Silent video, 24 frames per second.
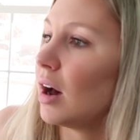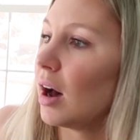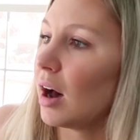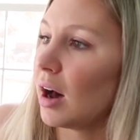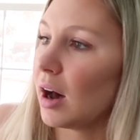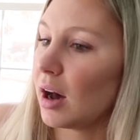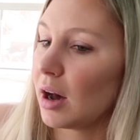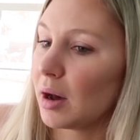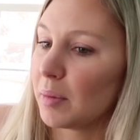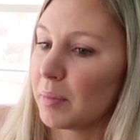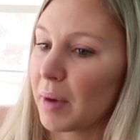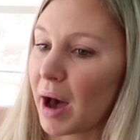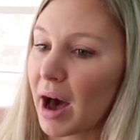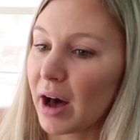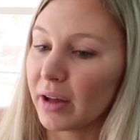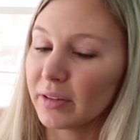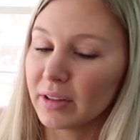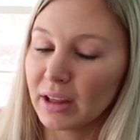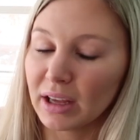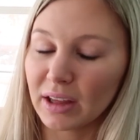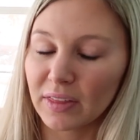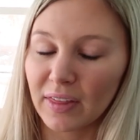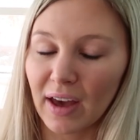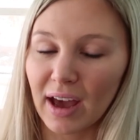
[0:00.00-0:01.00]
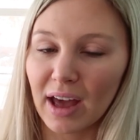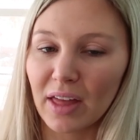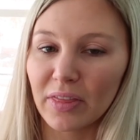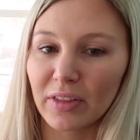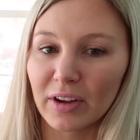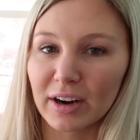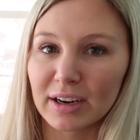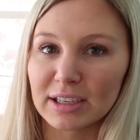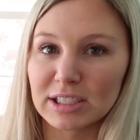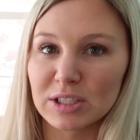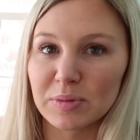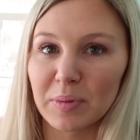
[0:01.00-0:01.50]
I'll link that in
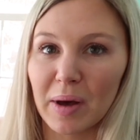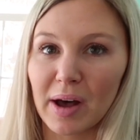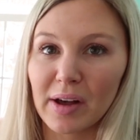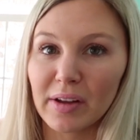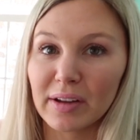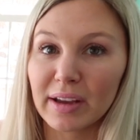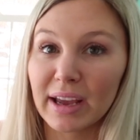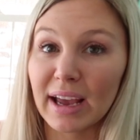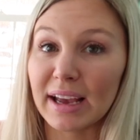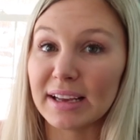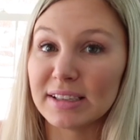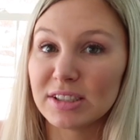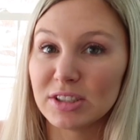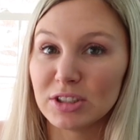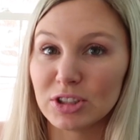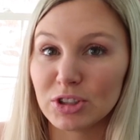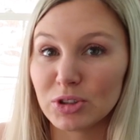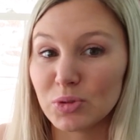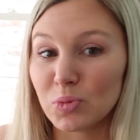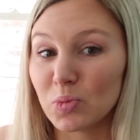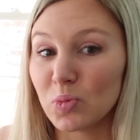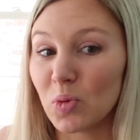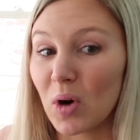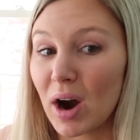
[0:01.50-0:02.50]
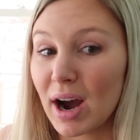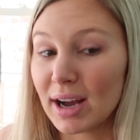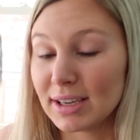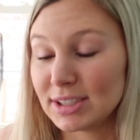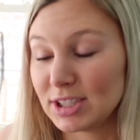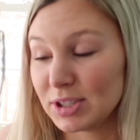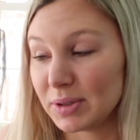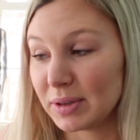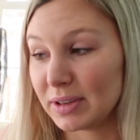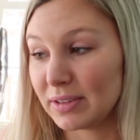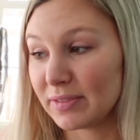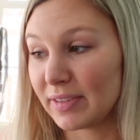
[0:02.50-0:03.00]
there as well in case you
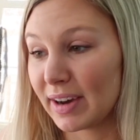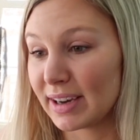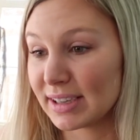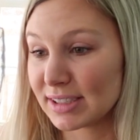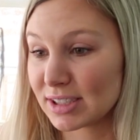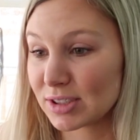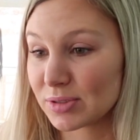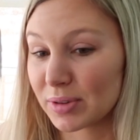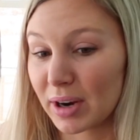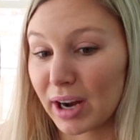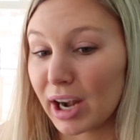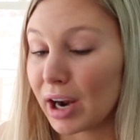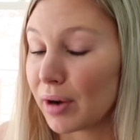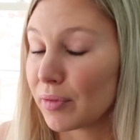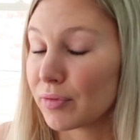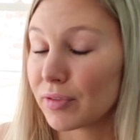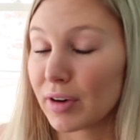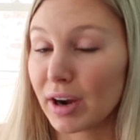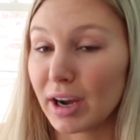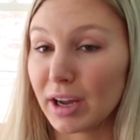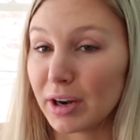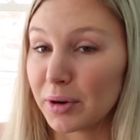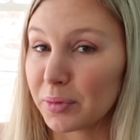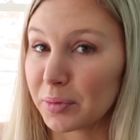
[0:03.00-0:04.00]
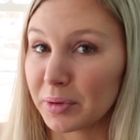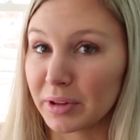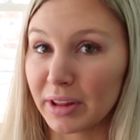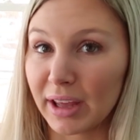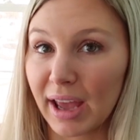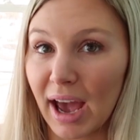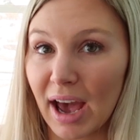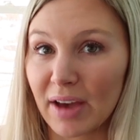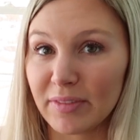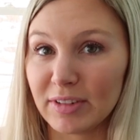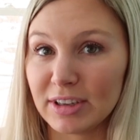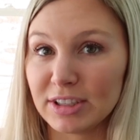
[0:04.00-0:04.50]
want to invest right up front in a
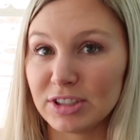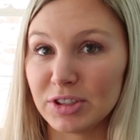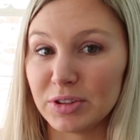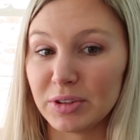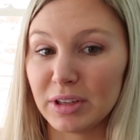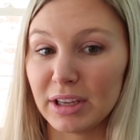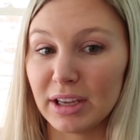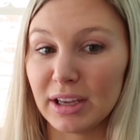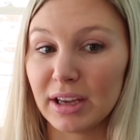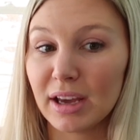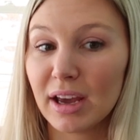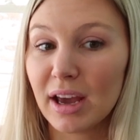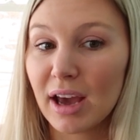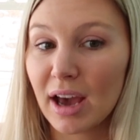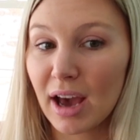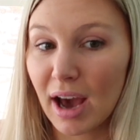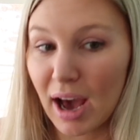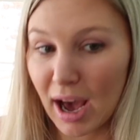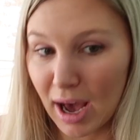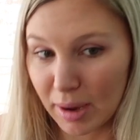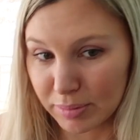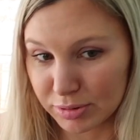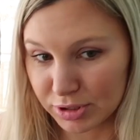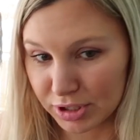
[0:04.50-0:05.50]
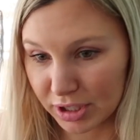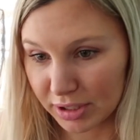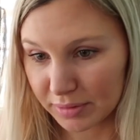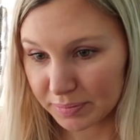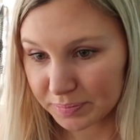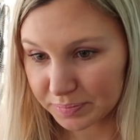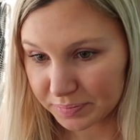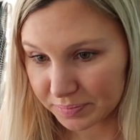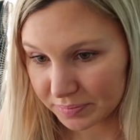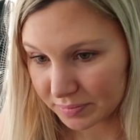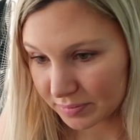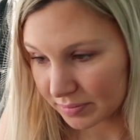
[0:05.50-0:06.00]
really heavy duty
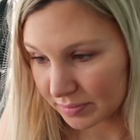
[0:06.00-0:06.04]
option.